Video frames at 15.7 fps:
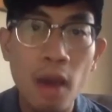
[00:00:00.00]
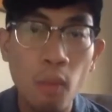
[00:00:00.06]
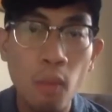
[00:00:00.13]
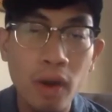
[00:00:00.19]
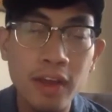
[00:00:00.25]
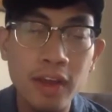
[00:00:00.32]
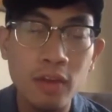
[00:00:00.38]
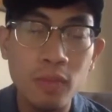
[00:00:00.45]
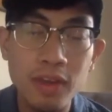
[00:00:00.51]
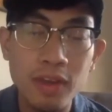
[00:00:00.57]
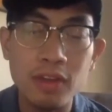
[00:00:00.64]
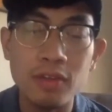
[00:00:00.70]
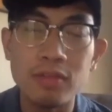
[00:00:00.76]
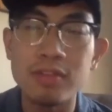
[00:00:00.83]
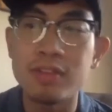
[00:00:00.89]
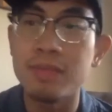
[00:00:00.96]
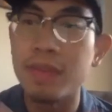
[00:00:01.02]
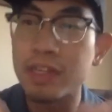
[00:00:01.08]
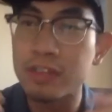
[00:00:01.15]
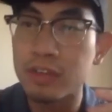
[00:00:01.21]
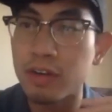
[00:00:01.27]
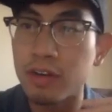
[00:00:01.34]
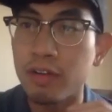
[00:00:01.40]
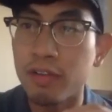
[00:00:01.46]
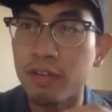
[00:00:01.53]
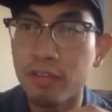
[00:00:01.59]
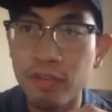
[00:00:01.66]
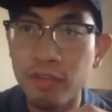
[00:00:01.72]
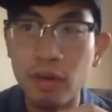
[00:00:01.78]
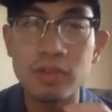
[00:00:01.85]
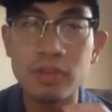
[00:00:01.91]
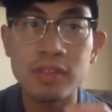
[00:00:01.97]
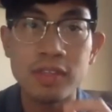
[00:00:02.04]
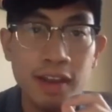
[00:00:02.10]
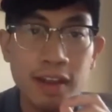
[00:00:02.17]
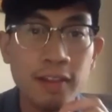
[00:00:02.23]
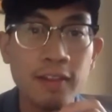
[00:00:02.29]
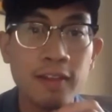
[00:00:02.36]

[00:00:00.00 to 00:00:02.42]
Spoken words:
What can we do to make sure folks get